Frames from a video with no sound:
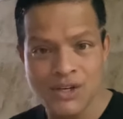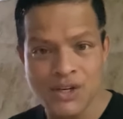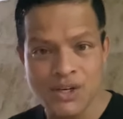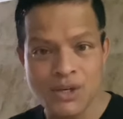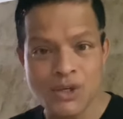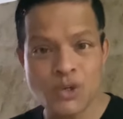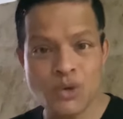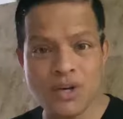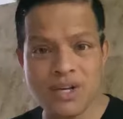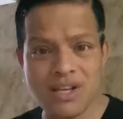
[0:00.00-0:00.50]

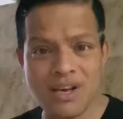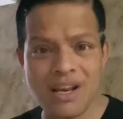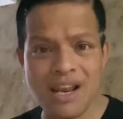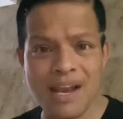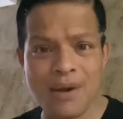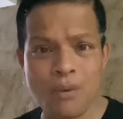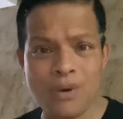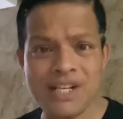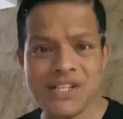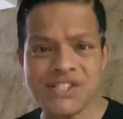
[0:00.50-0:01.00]

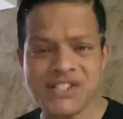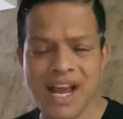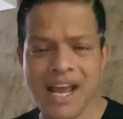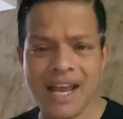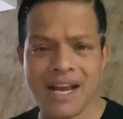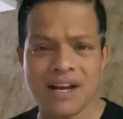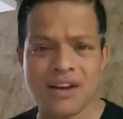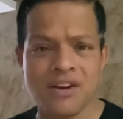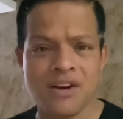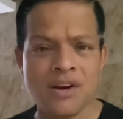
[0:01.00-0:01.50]
Switzerland will
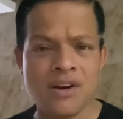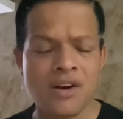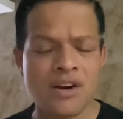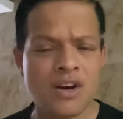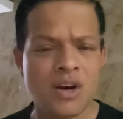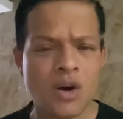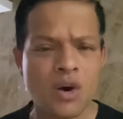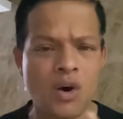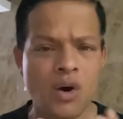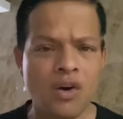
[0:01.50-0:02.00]
take
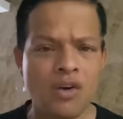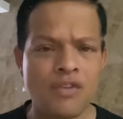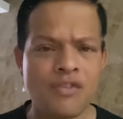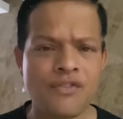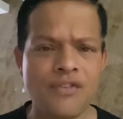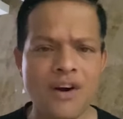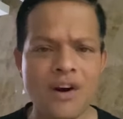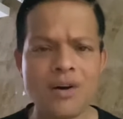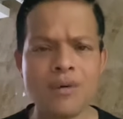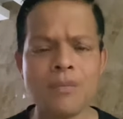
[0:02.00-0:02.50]

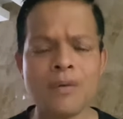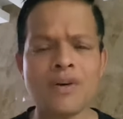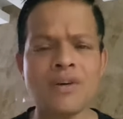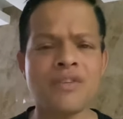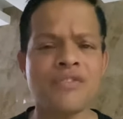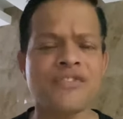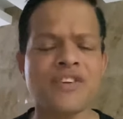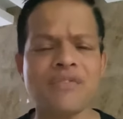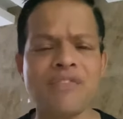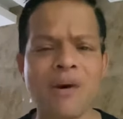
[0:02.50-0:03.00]
former
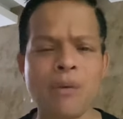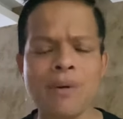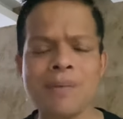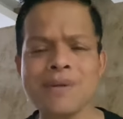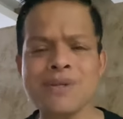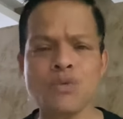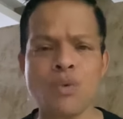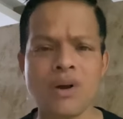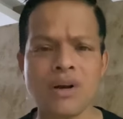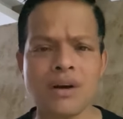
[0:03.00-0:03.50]
FIFA
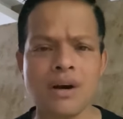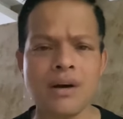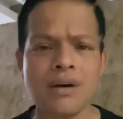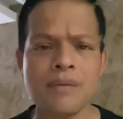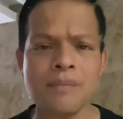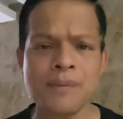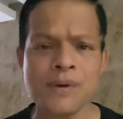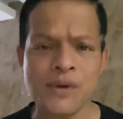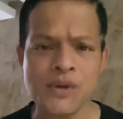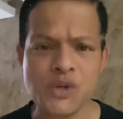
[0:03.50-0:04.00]
Women's World
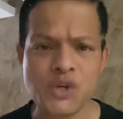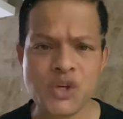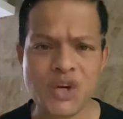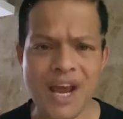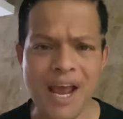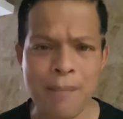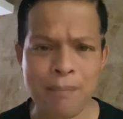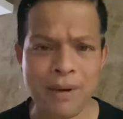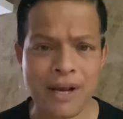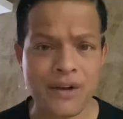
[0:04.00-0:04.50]
Cup
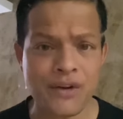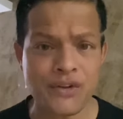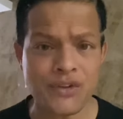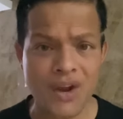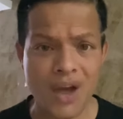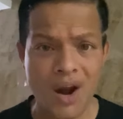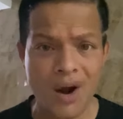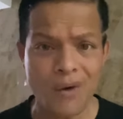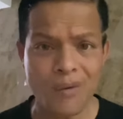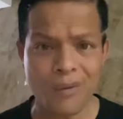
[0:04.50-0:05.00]
champion
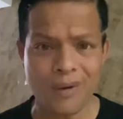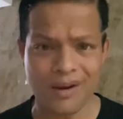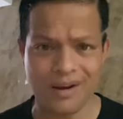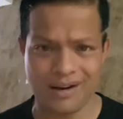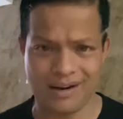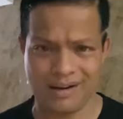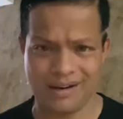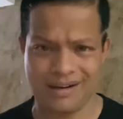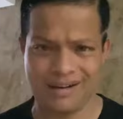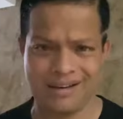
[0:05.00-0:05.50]

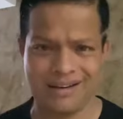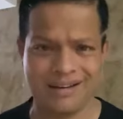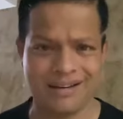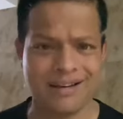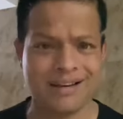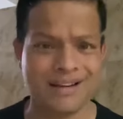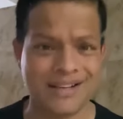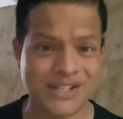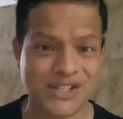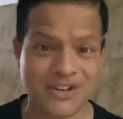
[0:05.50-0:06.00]
Norway
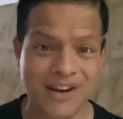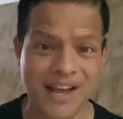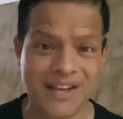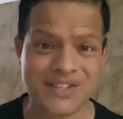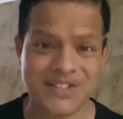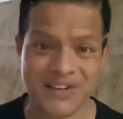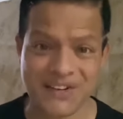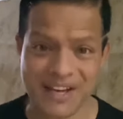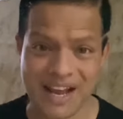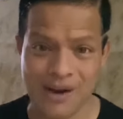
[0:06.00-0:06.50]
in today's
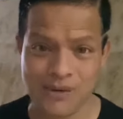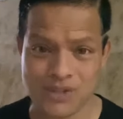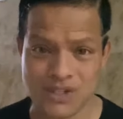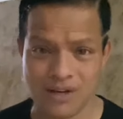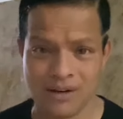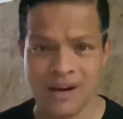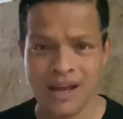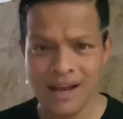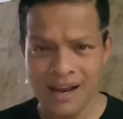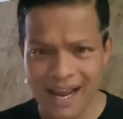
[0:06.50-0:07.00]
encounter.
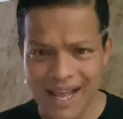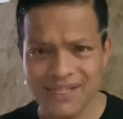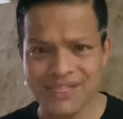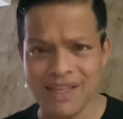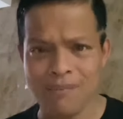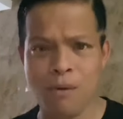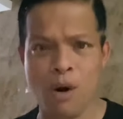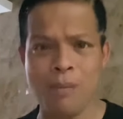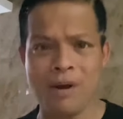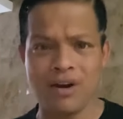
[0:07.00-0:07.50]
At
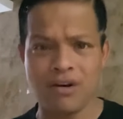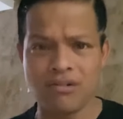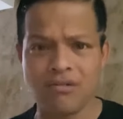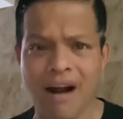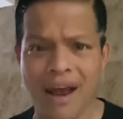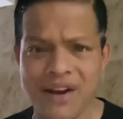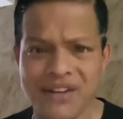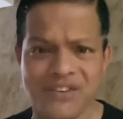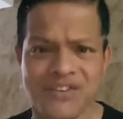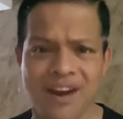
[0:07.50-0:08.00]
the moment,
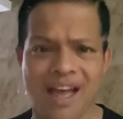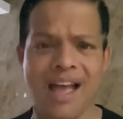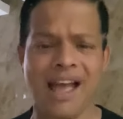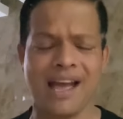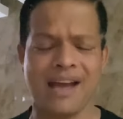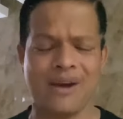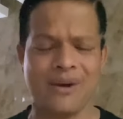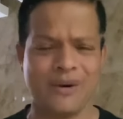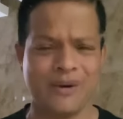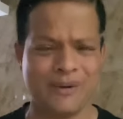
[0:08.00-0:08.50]
right
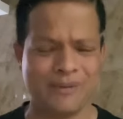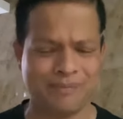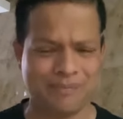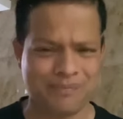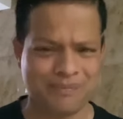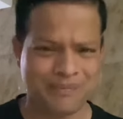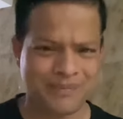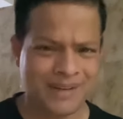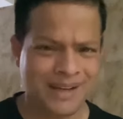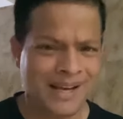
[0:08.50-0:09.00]
now,
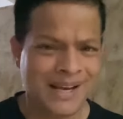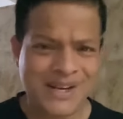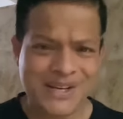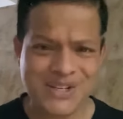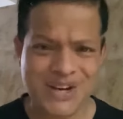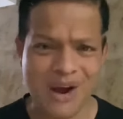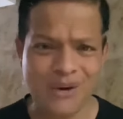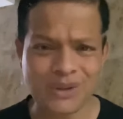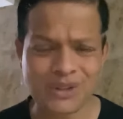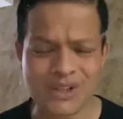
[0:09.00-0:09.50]

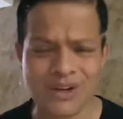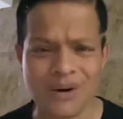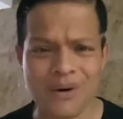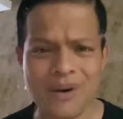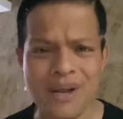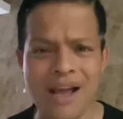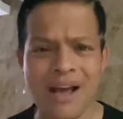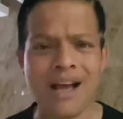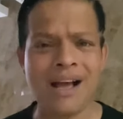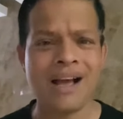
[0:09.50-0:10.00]
South
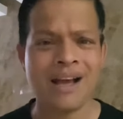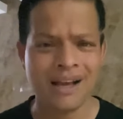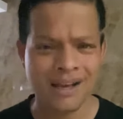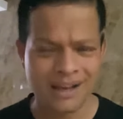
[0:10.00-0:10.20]
Korea